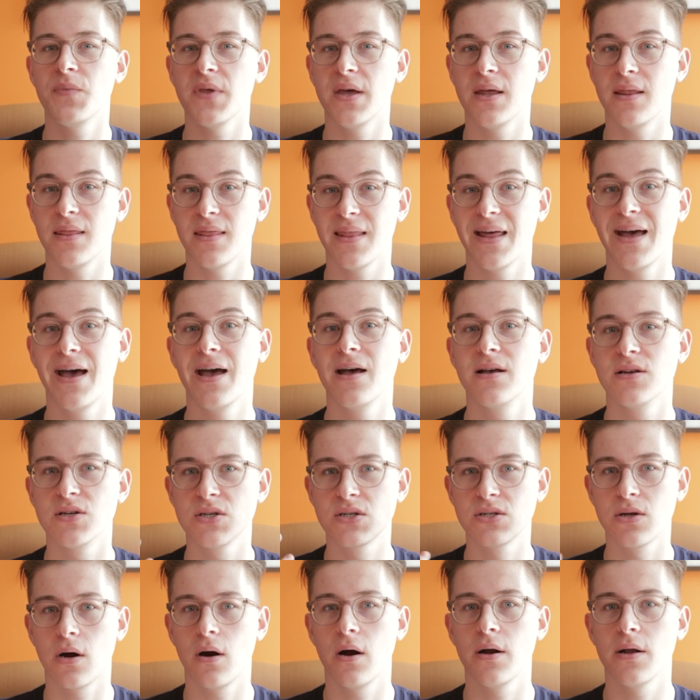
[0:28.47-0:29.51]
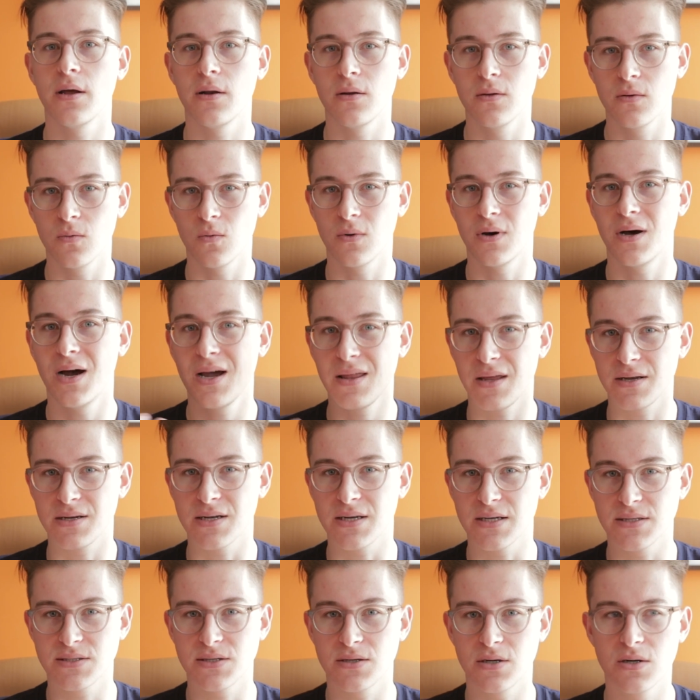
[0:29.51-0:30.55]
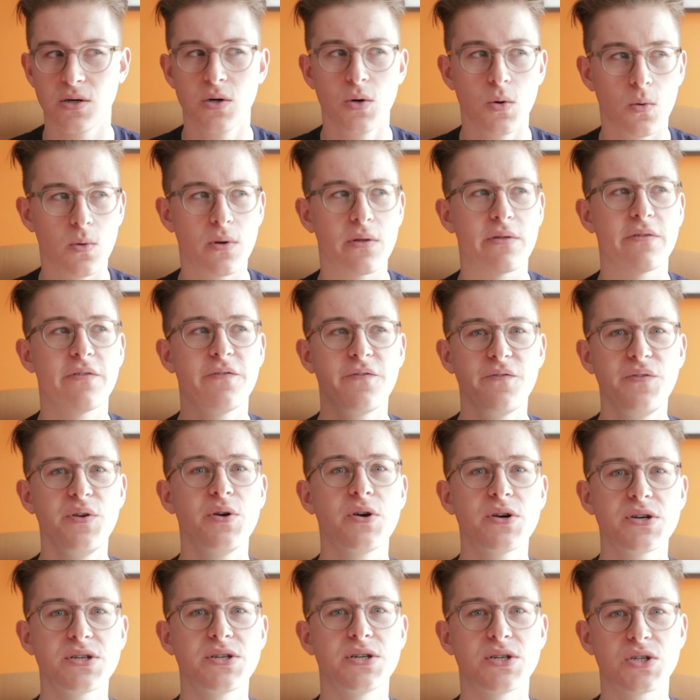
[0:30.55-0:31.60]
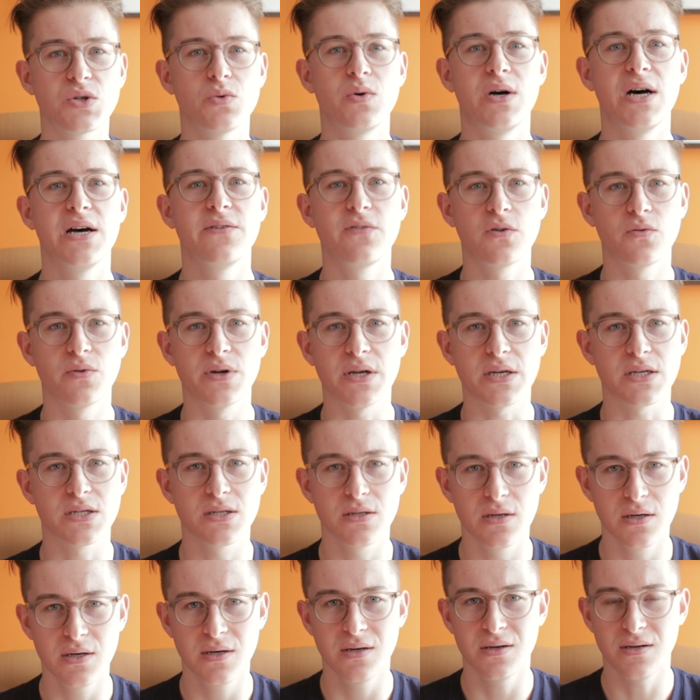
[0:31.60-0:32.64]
and that started what I like to consider one of the fiercest rivalries